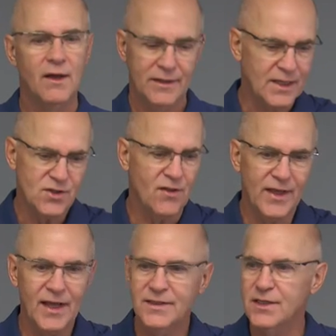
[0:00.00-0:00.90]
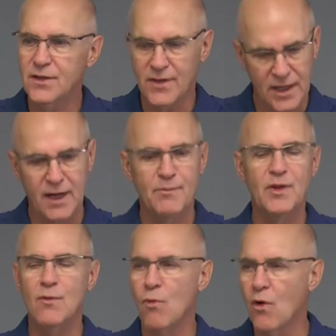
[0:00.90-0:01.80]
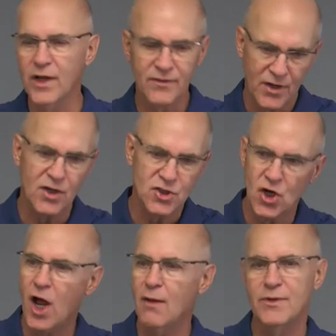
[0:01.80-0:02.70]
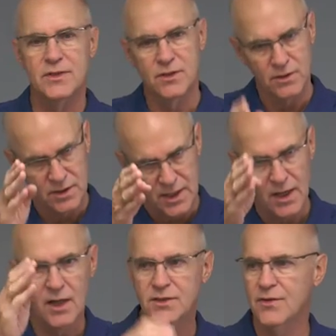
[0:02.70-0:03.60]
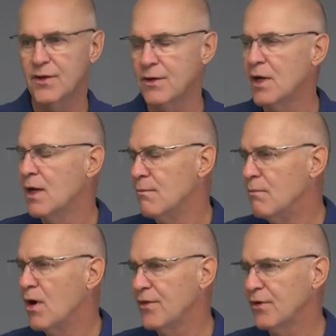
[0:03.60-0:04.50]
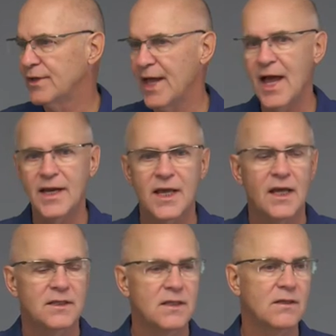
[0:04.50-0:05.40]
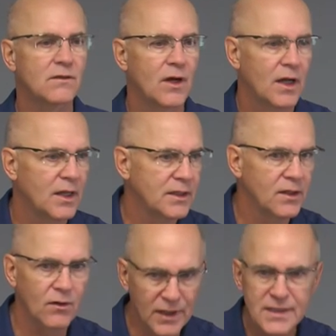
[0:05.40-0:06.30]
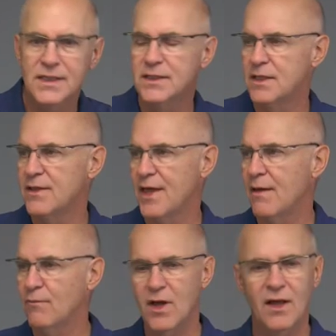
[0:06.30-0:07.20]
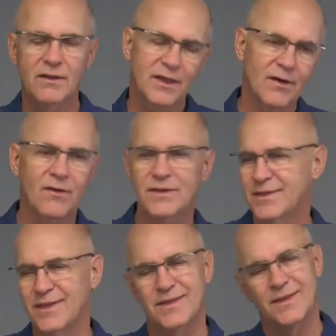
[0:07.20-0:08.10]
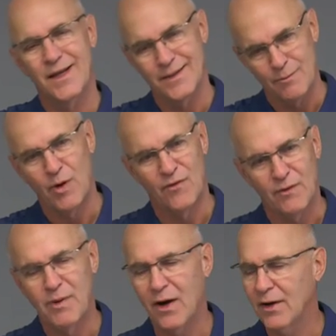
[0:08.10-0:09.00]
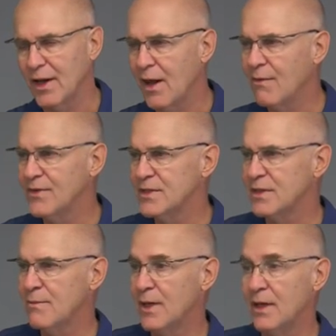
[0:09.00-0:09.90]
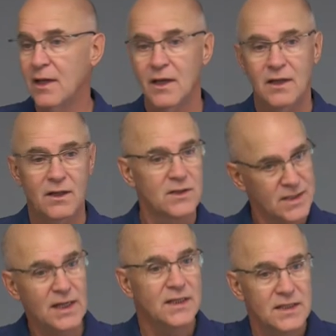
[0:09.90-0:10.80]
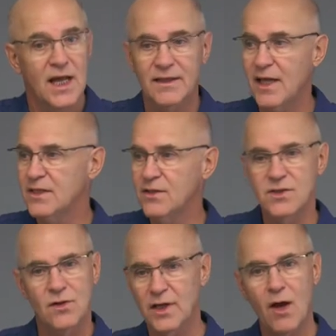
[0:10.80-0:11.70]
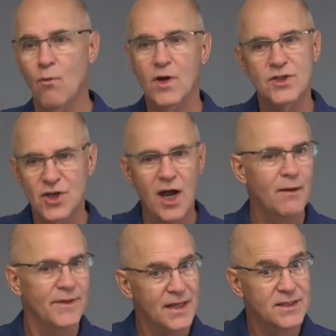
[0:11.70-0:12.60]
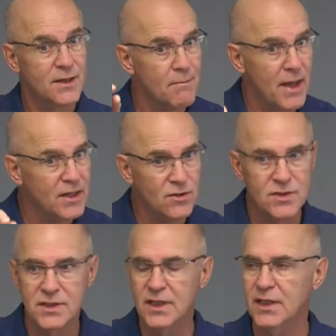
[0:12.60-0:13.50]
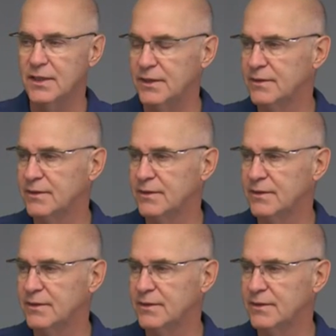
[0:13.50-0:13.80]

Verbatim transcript: That's all they got to do. They get up in the morning, their job is to get onto their mother or dad to you know, listen to them. Well, you know, it's, it's not the perfect parallel, obviously, but you know, Satan's like that too. He's only got one job, that's to make you sin,